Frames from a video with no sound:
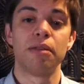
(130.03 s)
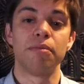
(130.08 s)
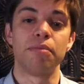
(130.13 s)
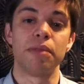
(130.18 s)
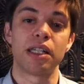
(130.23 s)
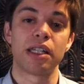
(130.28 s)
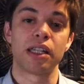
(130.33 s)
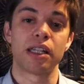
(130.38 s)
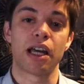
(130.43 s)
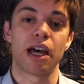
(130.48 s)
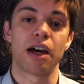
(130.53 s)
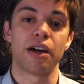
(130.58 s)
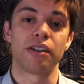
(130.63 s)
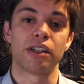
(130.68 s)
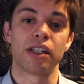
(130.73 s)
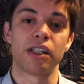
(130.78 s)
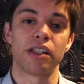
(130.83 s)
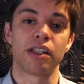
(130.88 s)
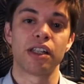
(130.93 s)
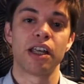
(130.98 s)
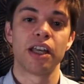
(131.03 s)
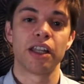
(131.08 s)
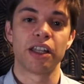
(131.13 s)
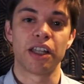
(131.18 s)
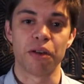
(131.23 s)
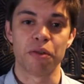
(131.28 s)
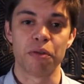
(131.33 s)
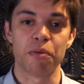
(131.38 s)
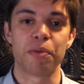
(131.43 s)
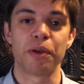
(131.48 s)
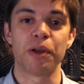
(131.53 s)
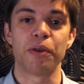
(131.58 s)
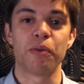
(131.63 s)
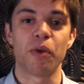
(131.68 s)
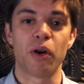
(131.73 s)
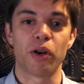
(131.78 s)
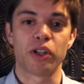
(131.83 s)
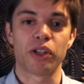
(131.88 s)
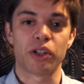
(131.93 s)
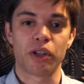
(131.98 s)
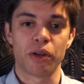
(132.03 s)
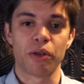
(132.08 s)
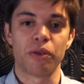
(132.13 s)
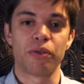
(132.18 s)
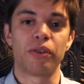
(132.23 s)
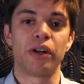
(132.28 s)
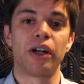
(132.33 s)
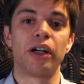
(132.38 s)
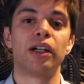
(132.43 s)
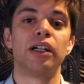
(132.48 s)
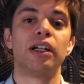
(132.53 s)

meeting houses they would be watched over